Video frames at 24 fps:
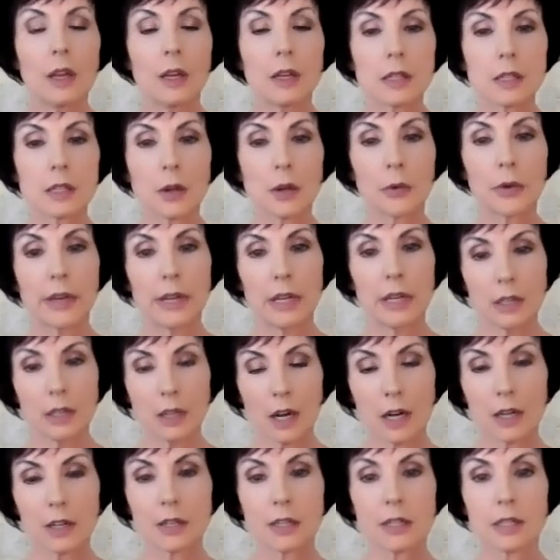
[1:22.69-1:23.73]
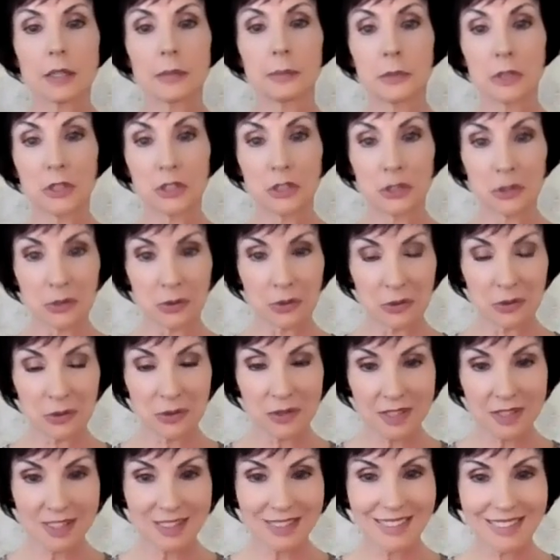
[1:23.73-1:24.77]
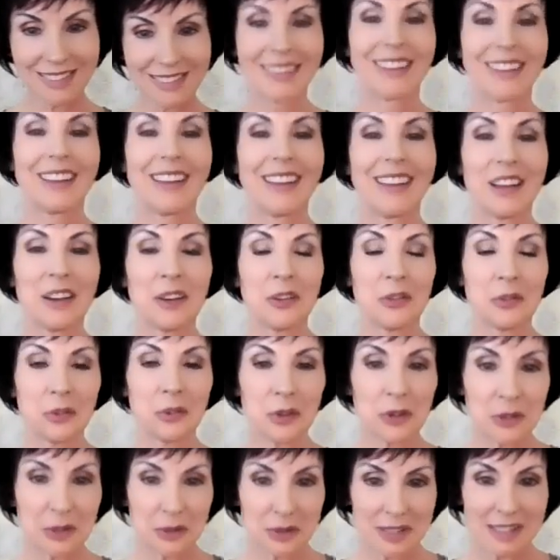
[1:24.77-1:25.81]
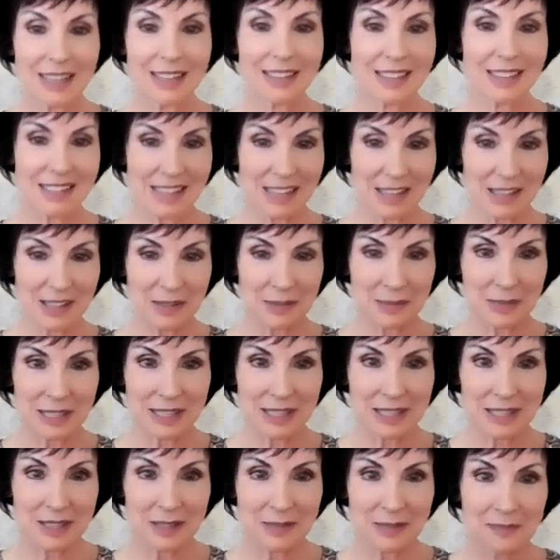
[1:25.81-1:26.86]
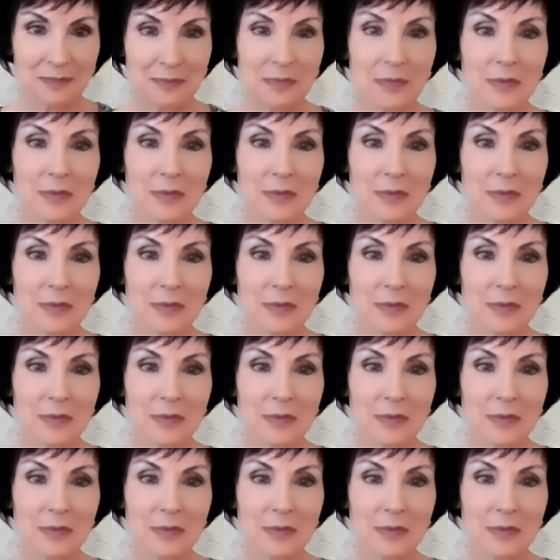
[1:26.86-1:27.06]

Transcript: So here are some do's for using assessments.